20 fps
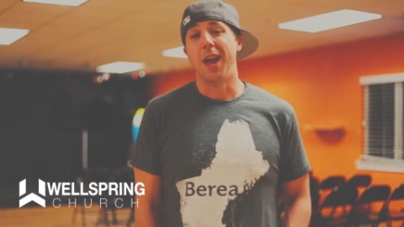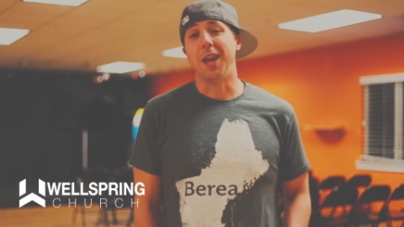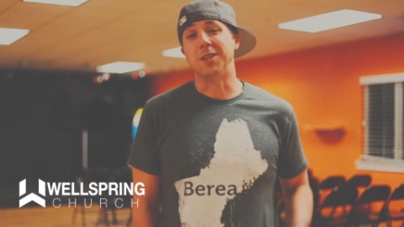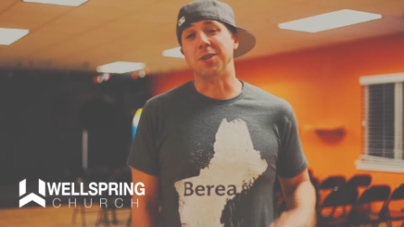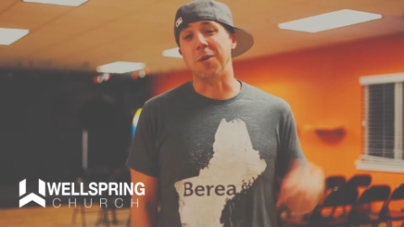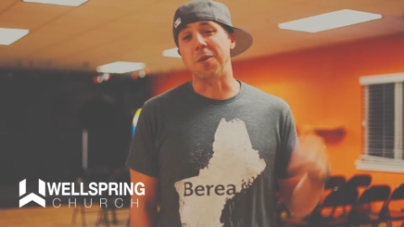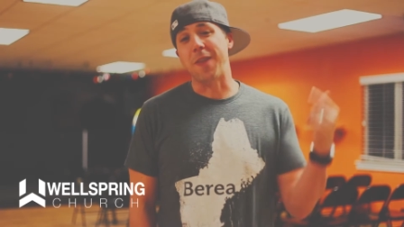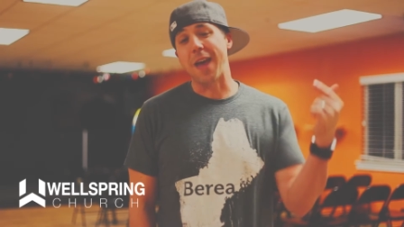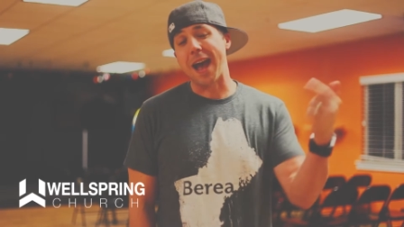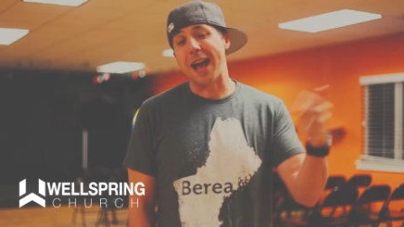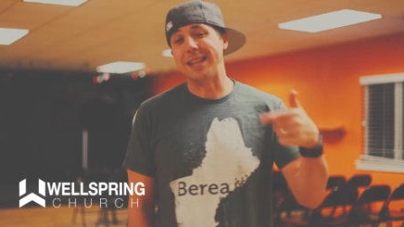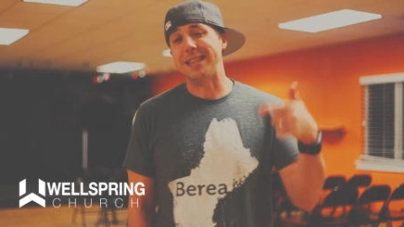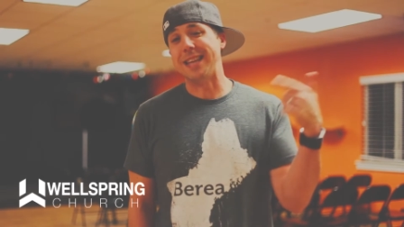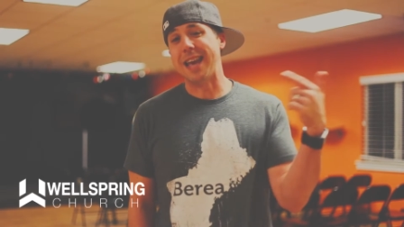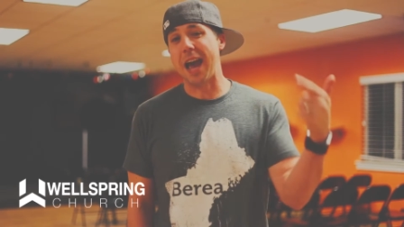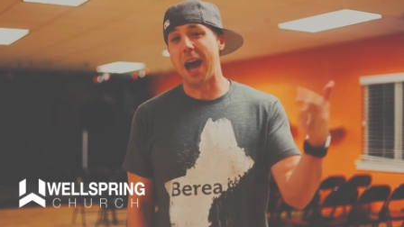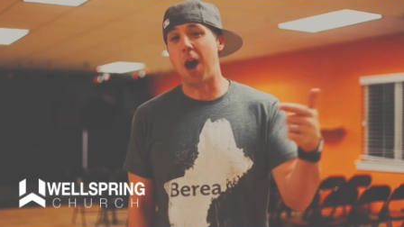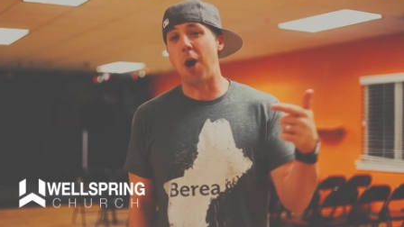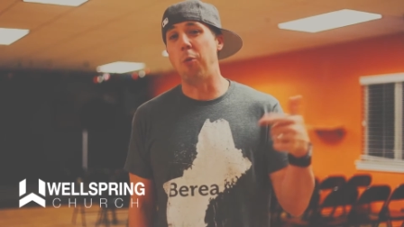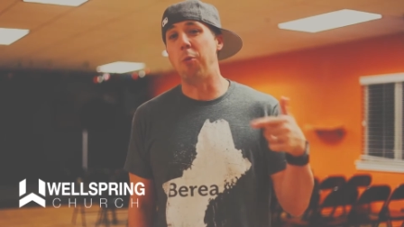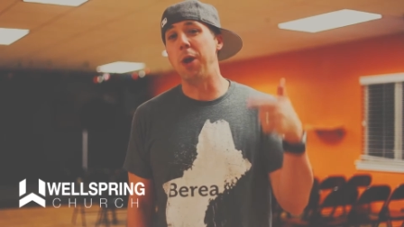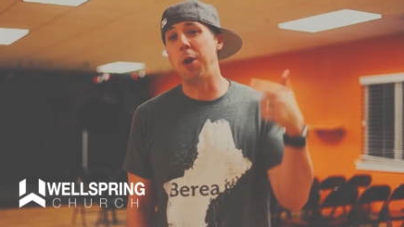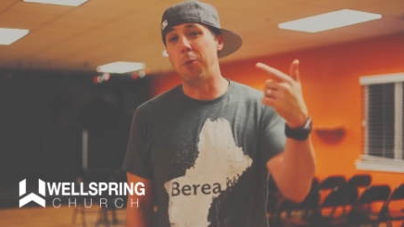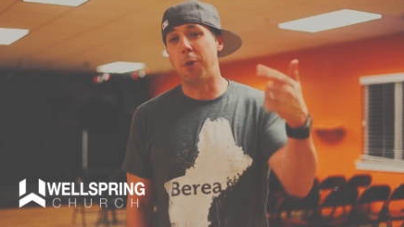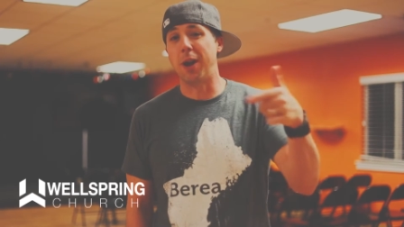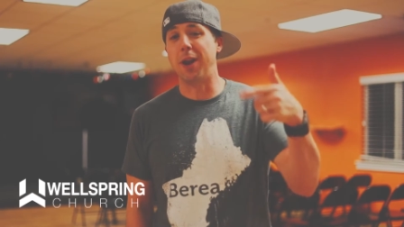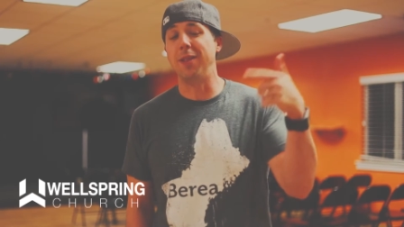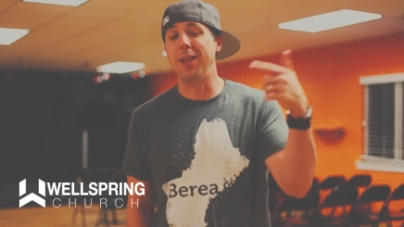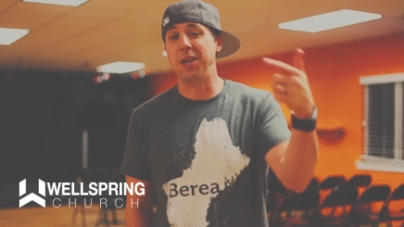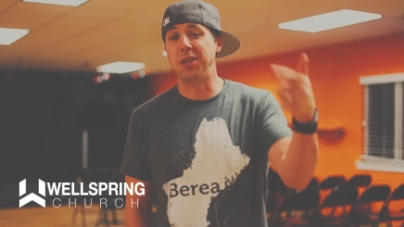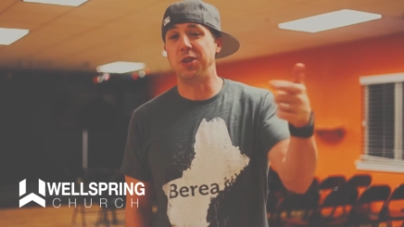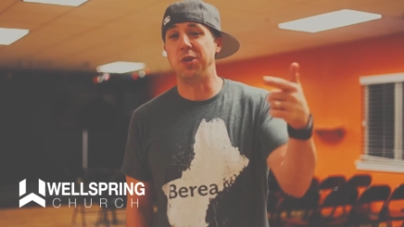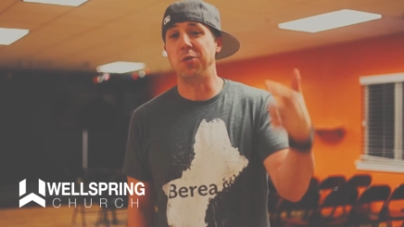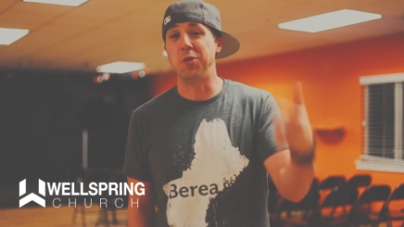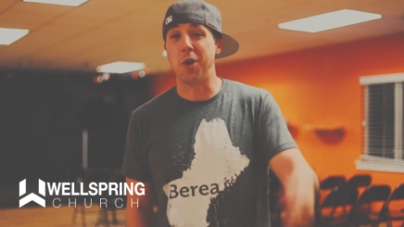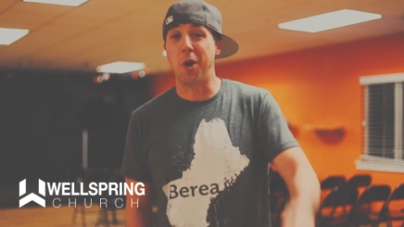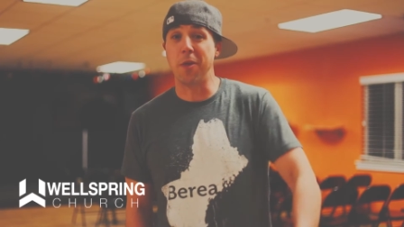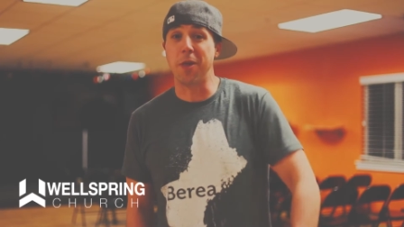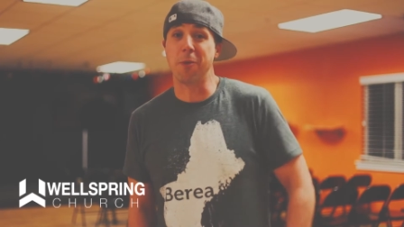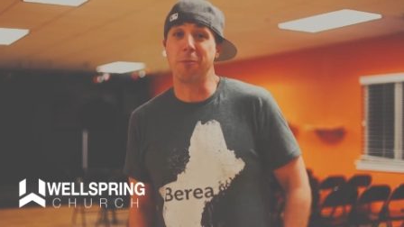And so that's how we want to let you
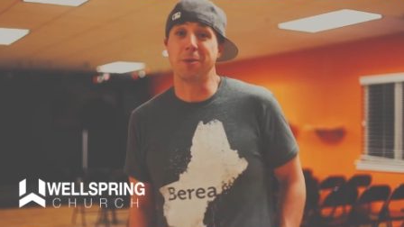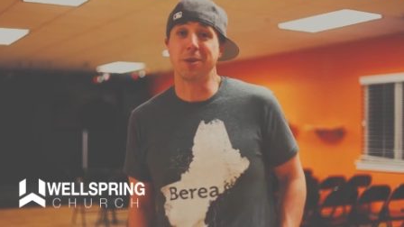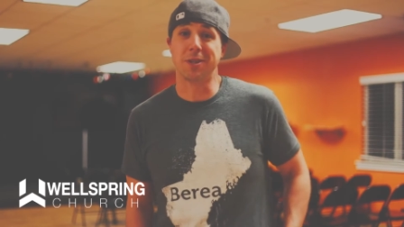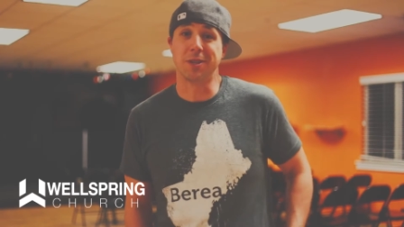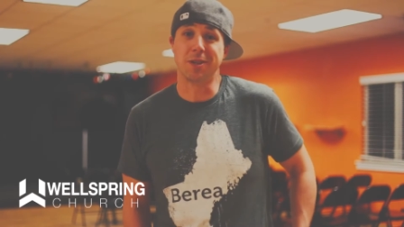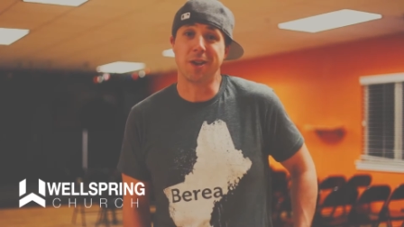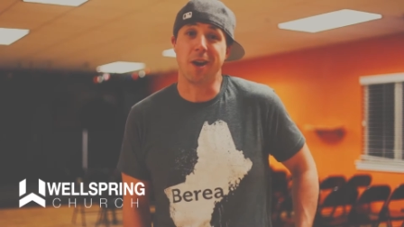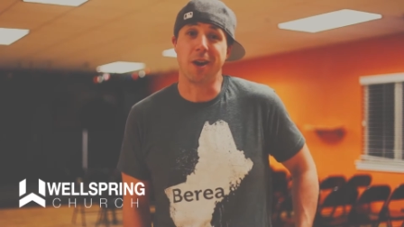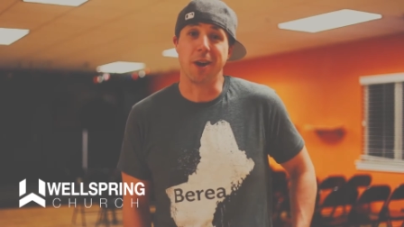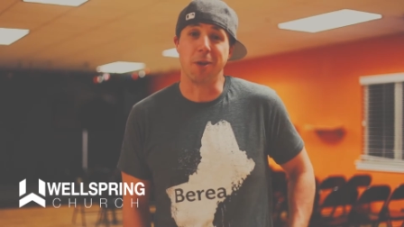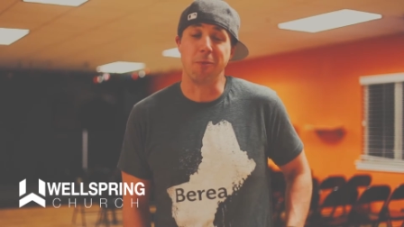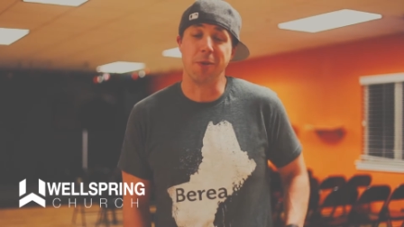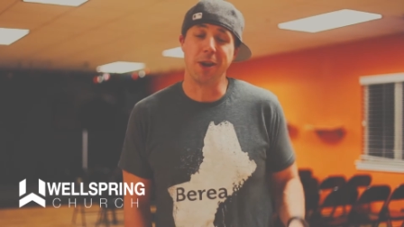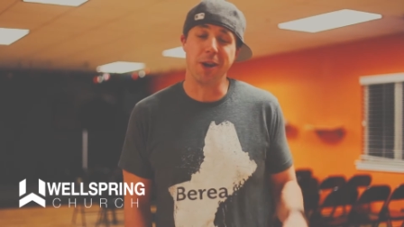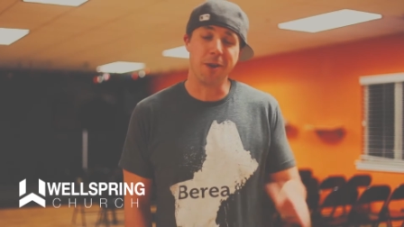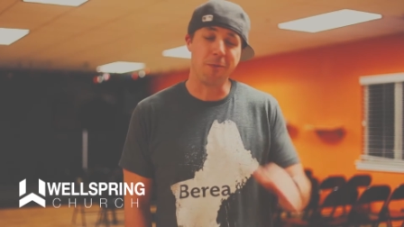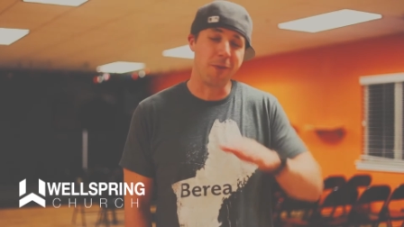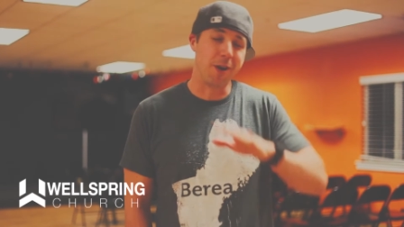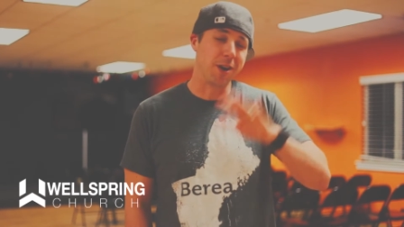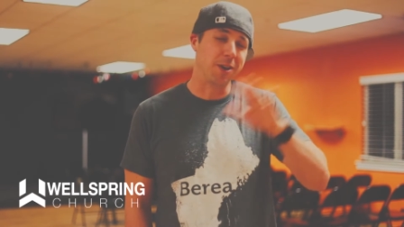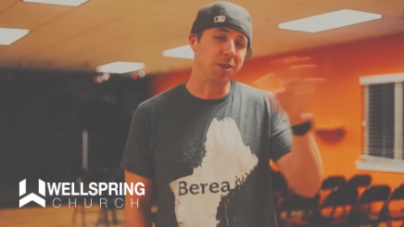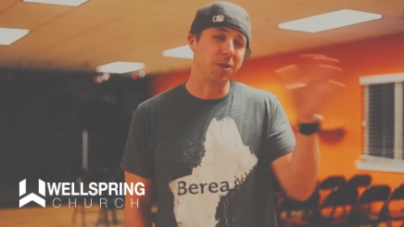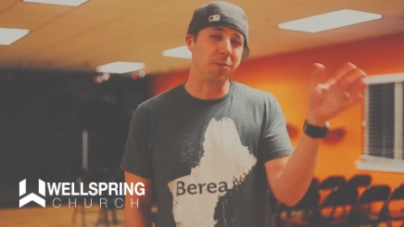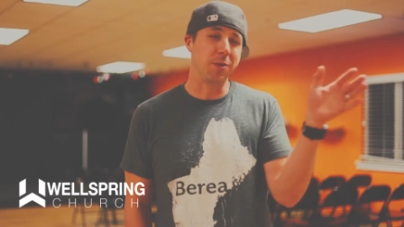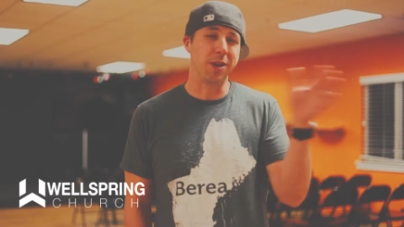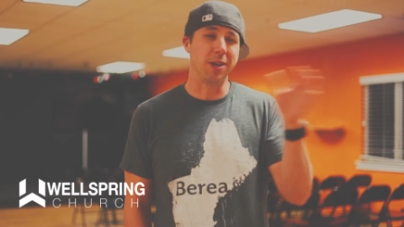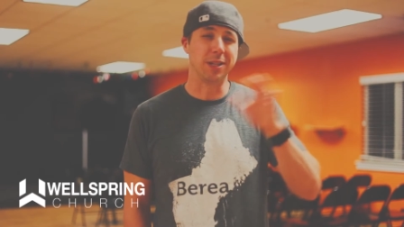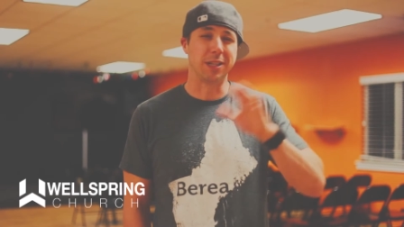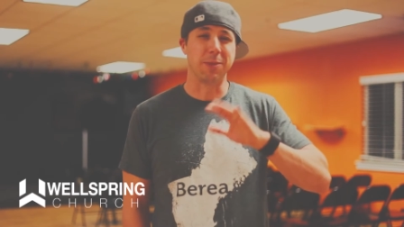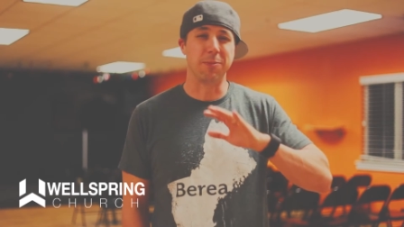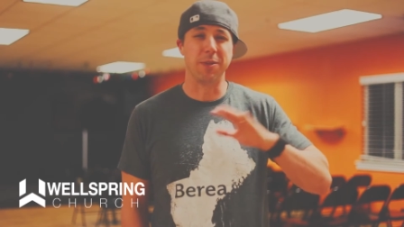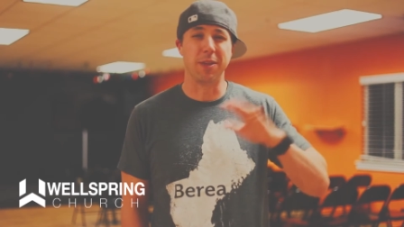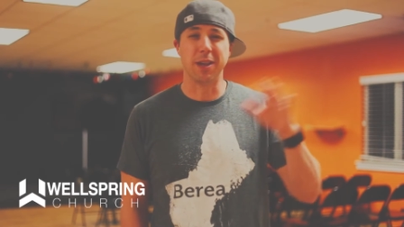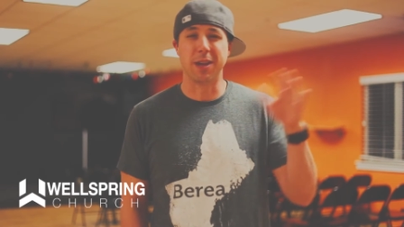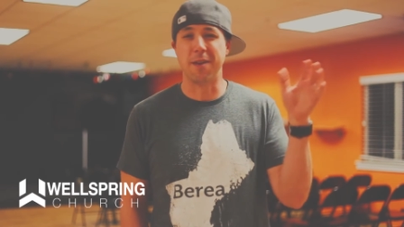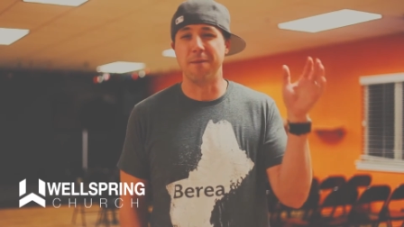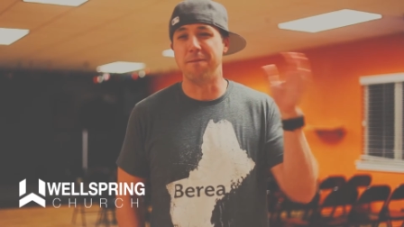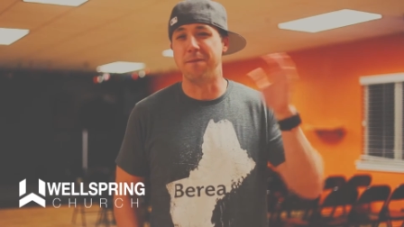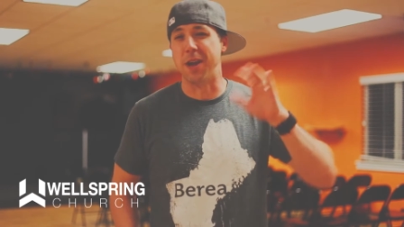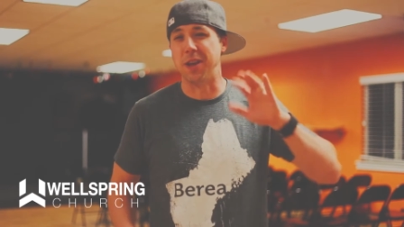know that we're starting. We didn't want to do it in some of the
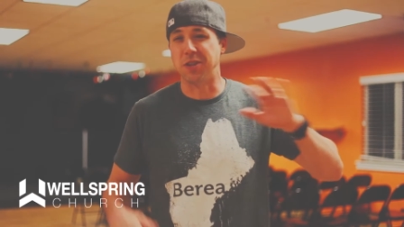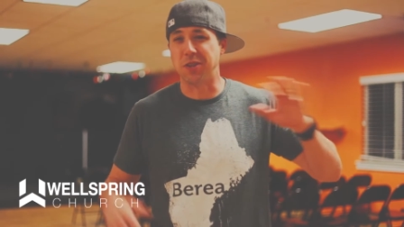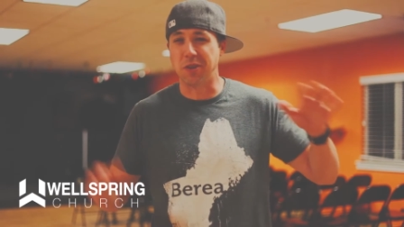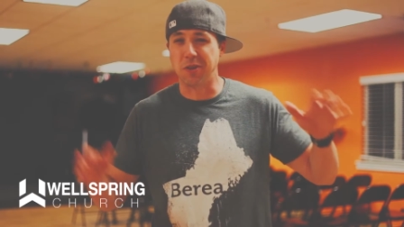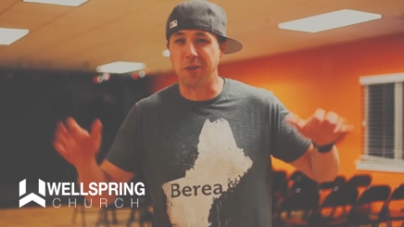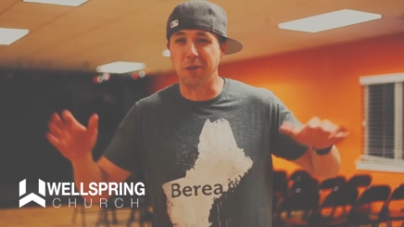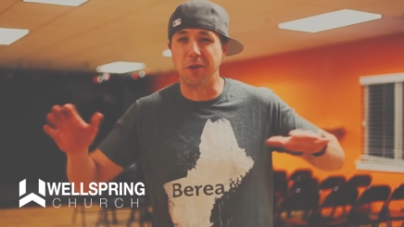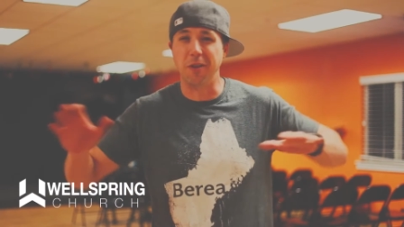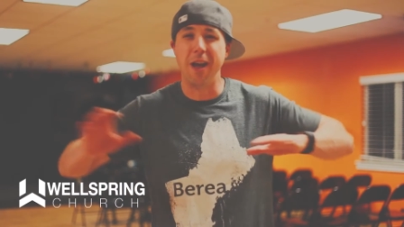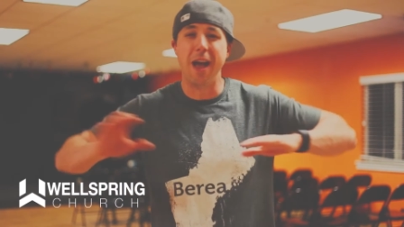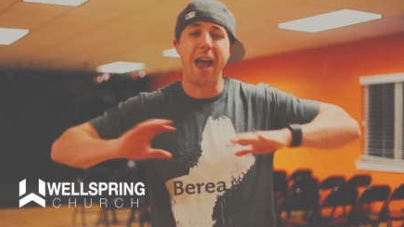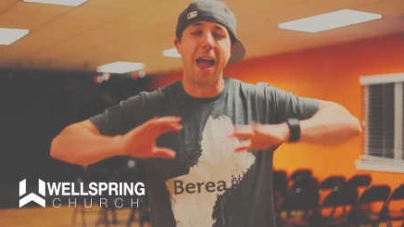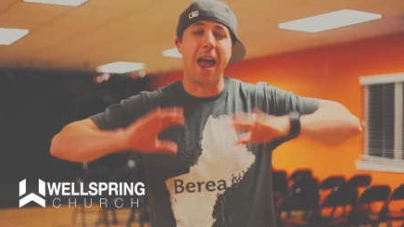conventional